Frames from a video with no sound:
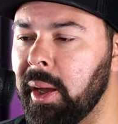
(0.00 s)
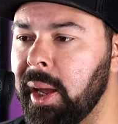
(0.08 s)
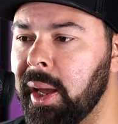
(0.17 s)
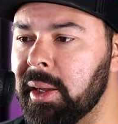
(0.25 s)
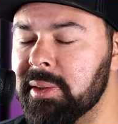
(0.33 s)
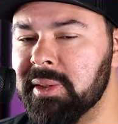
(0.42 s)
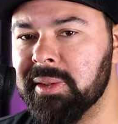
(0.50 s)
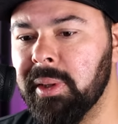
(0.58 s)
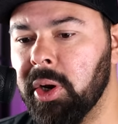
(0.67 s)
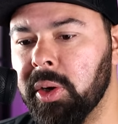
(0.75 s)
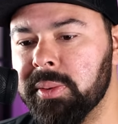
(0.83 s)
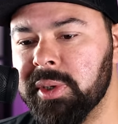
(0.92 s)
And,
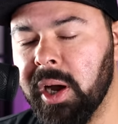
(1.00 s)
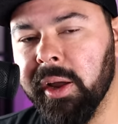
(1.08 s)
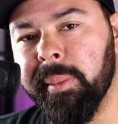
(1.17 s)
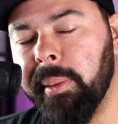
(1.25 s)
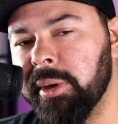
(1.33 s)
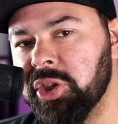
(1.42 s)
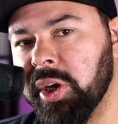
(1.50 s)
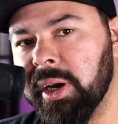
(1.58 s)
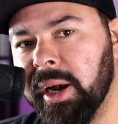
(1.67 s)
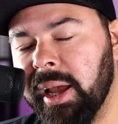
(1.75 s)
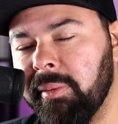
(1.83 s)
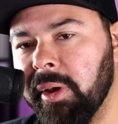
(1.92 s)
you know, talking about
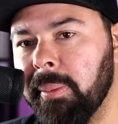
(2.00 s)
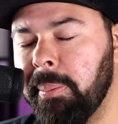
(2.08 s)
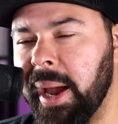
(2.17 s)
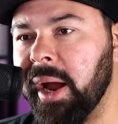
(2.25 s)
Michigan not having a